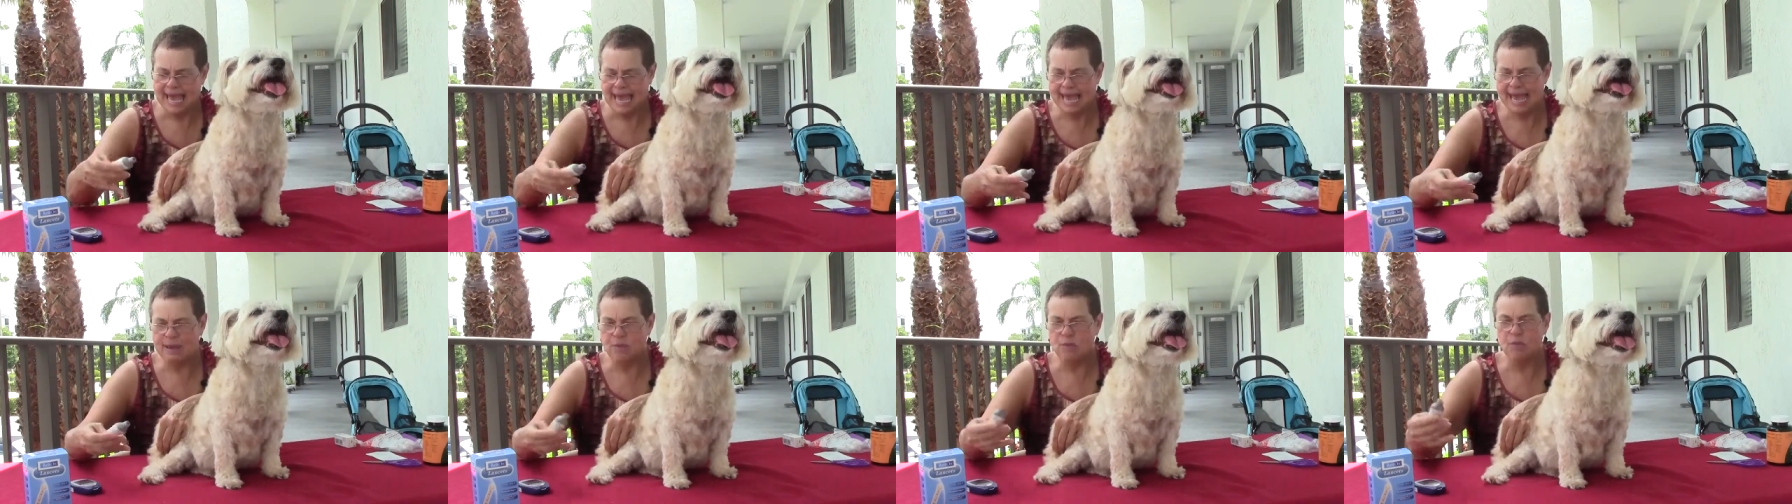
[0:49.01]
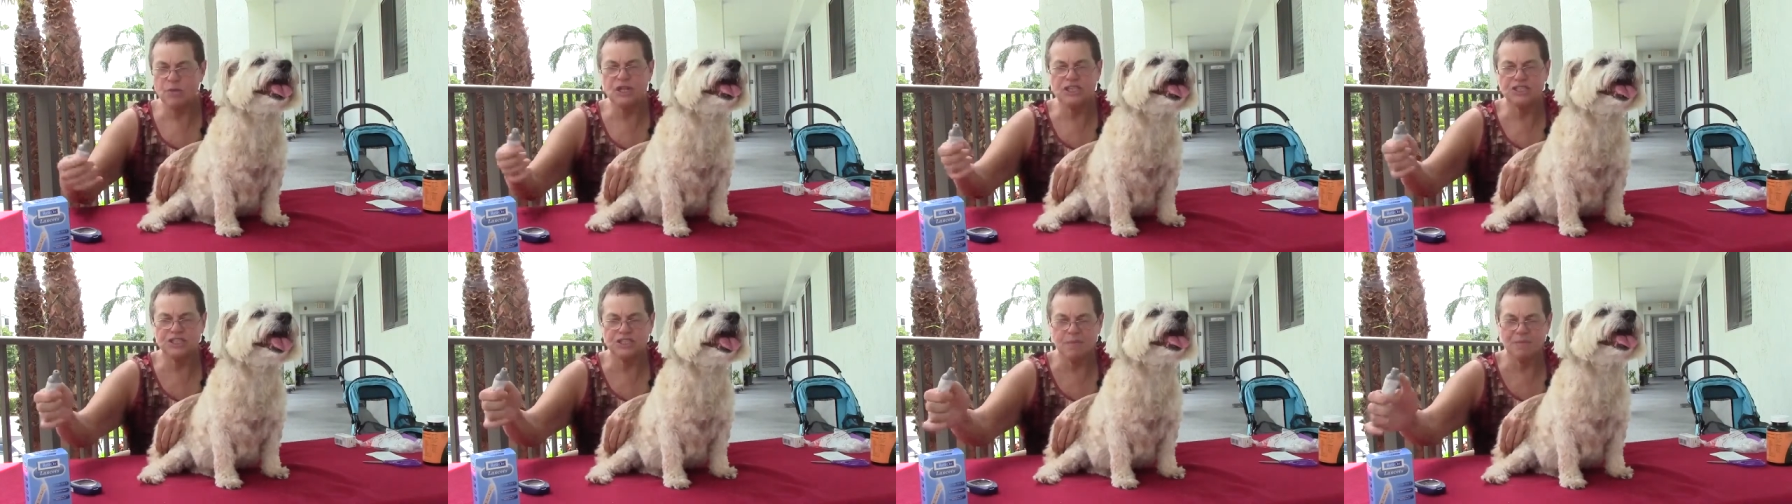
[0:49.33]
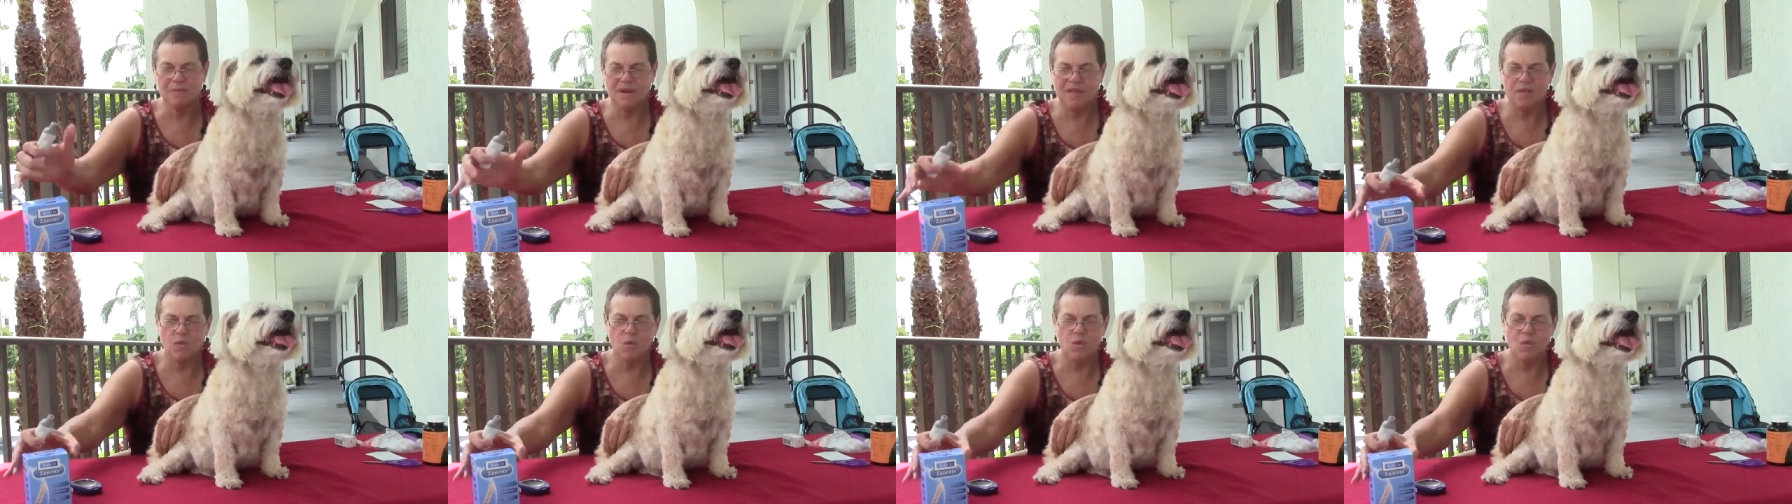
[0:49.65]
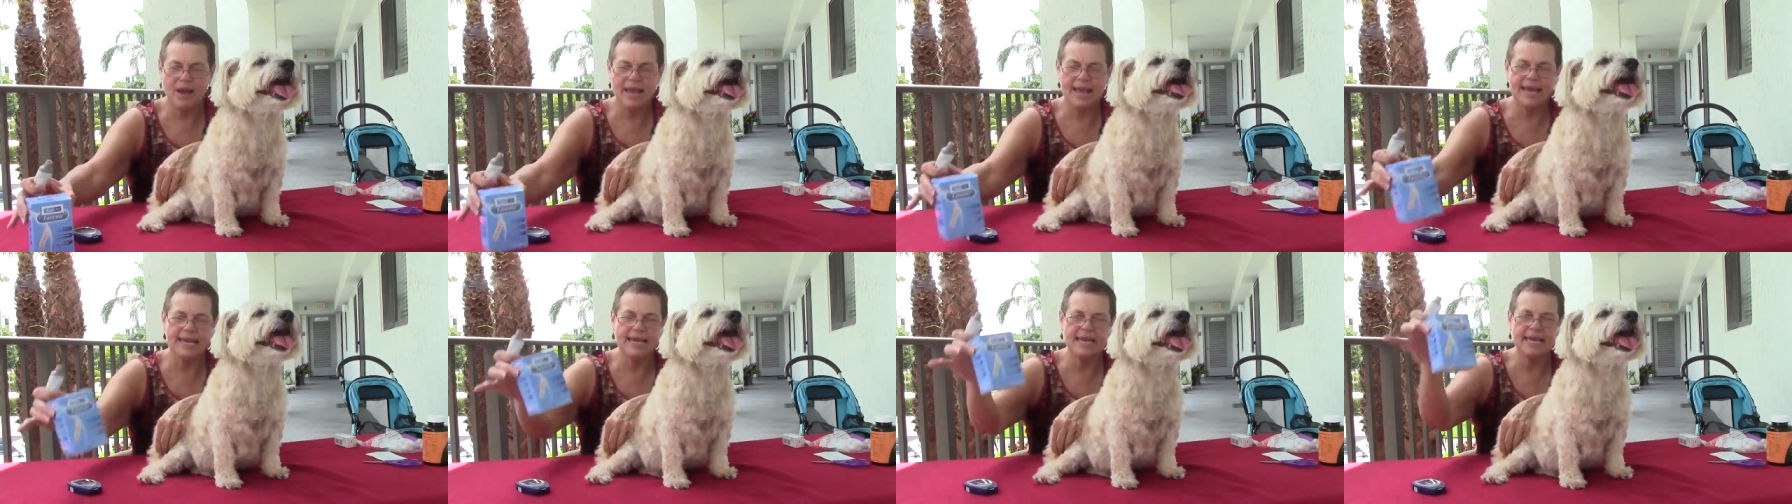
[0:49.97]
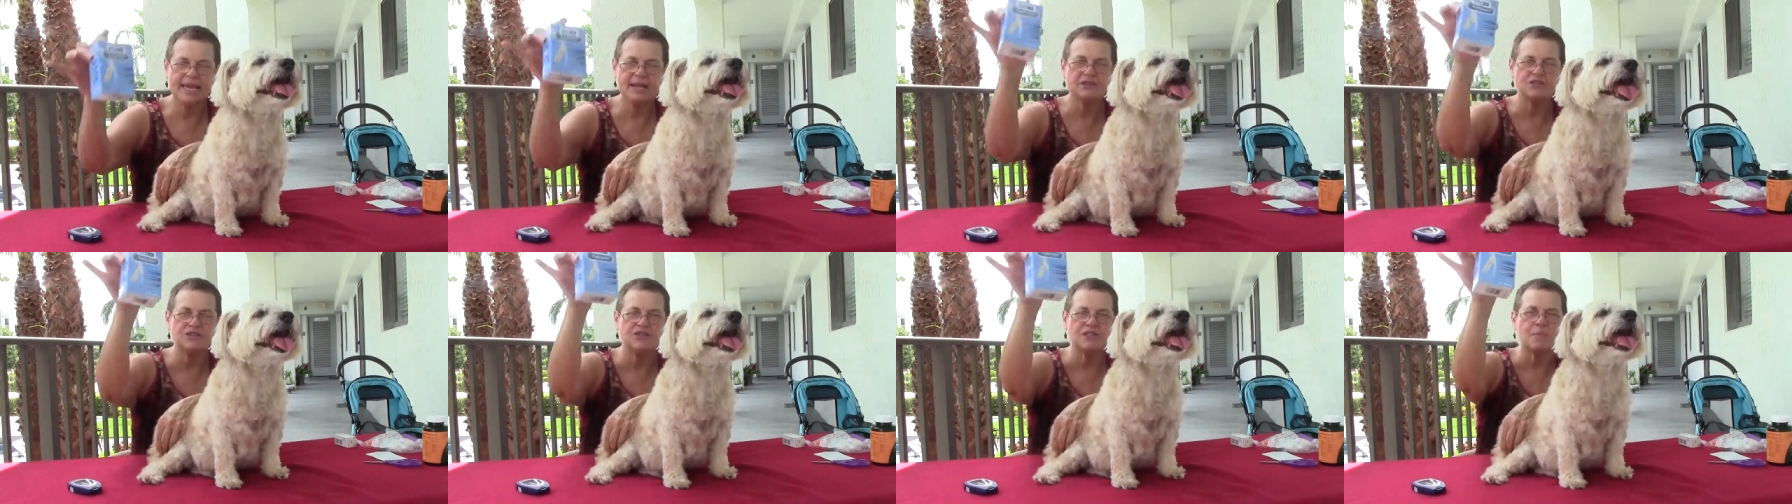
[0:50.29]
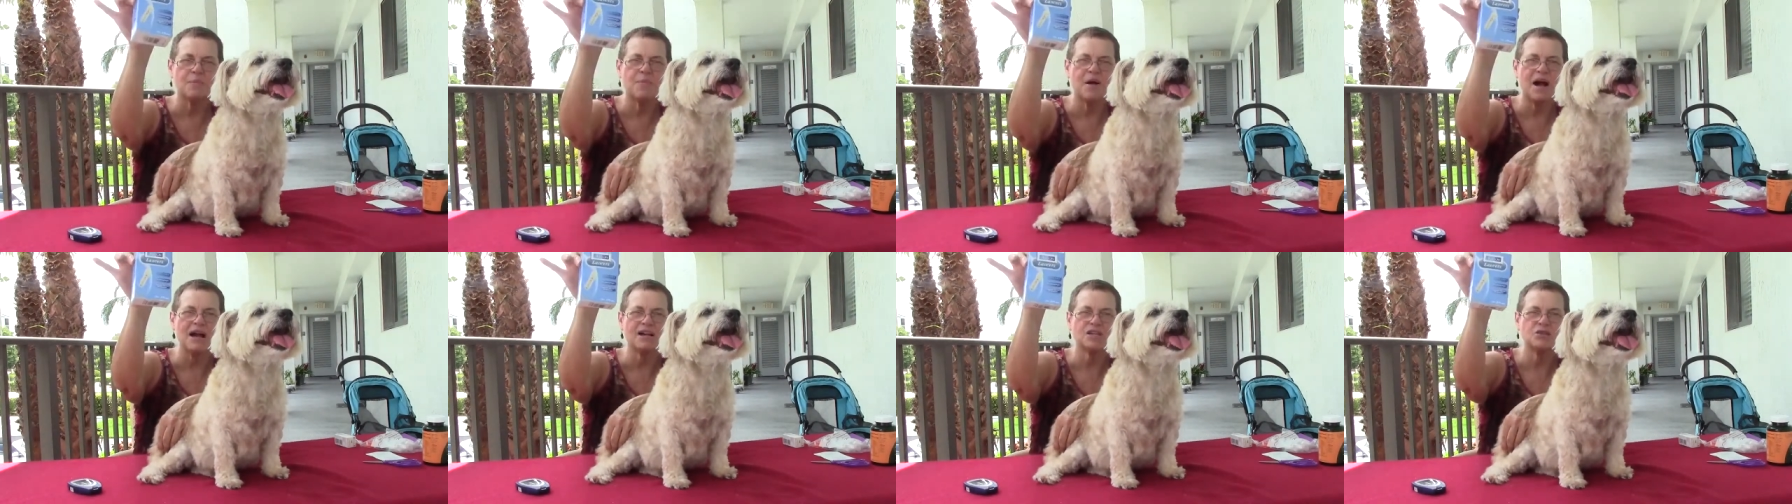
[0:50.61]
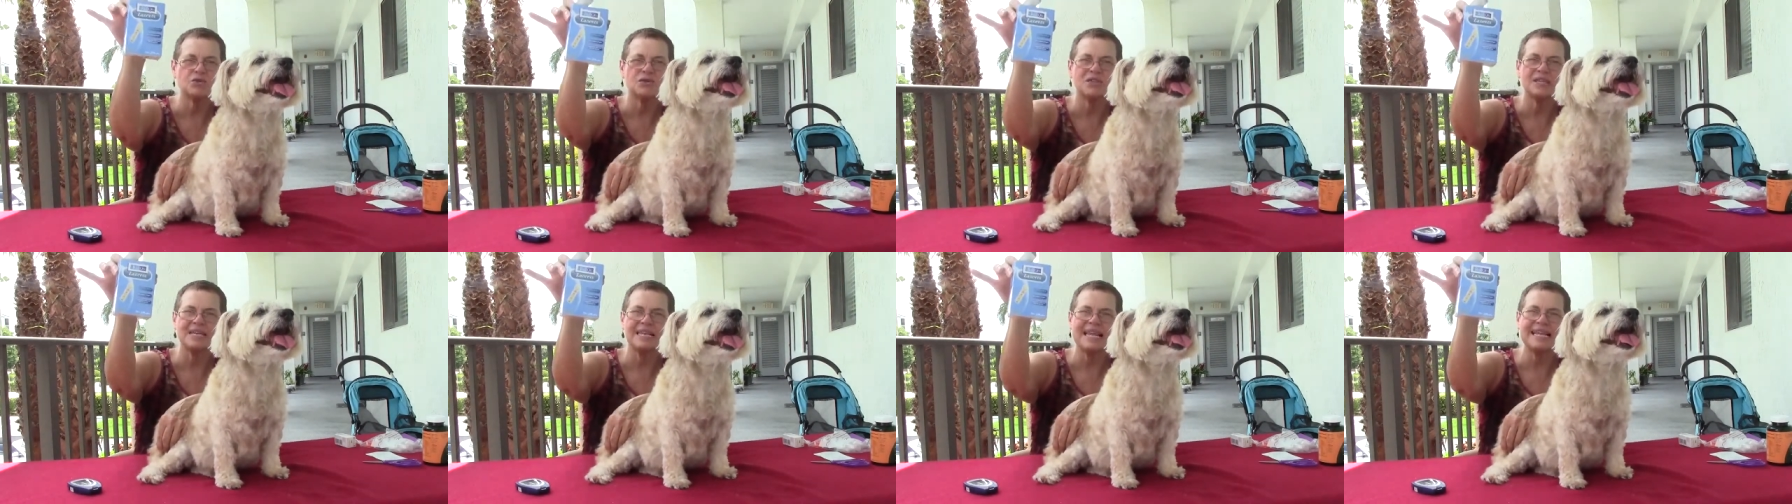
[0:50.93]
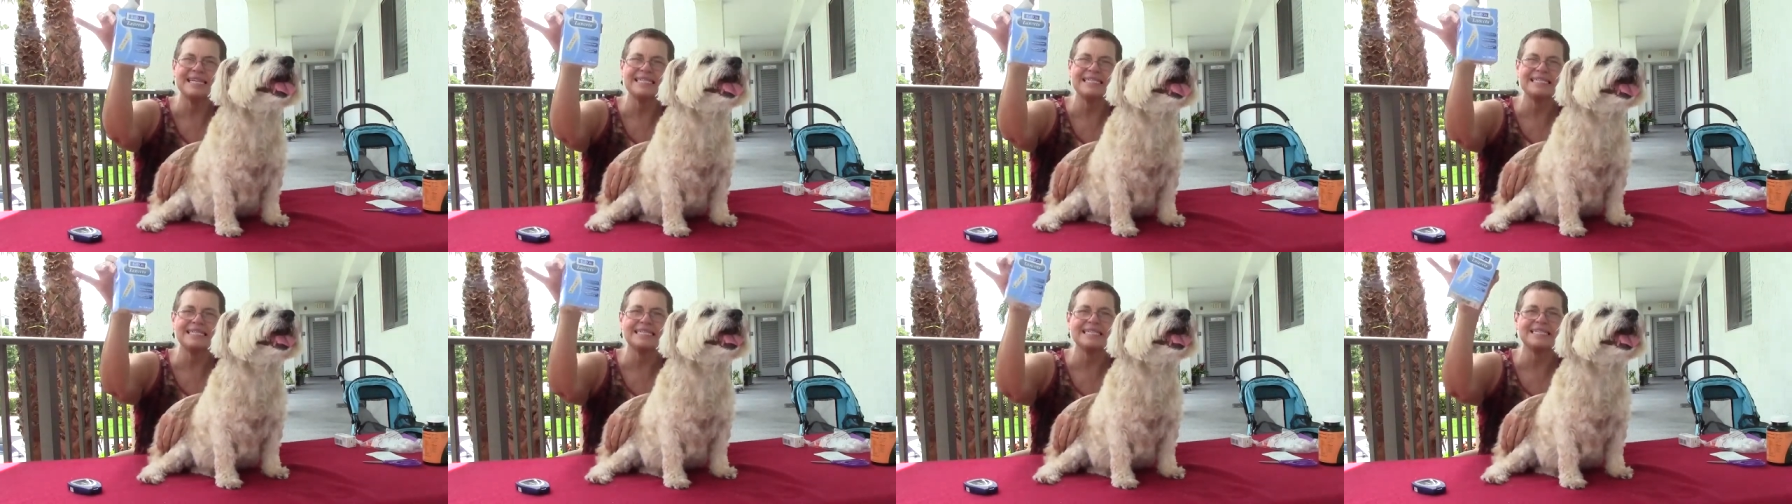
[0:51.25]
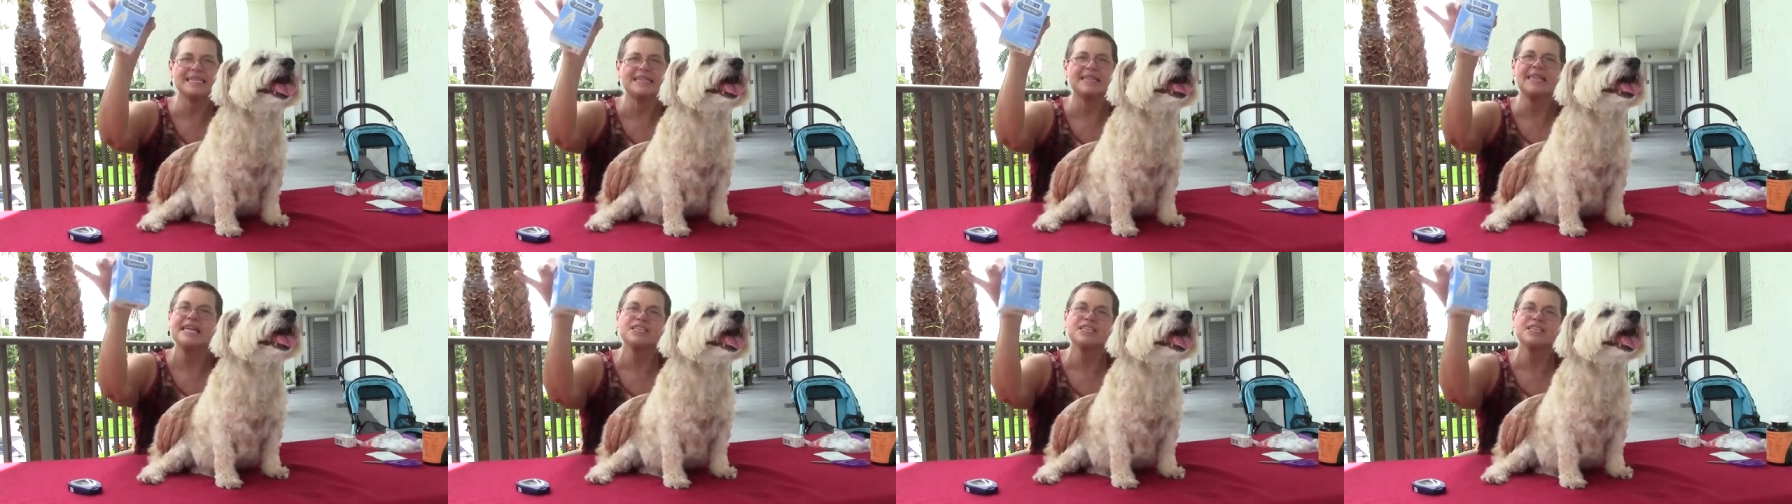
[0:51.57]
and which, by the way, here's the box with the lancets,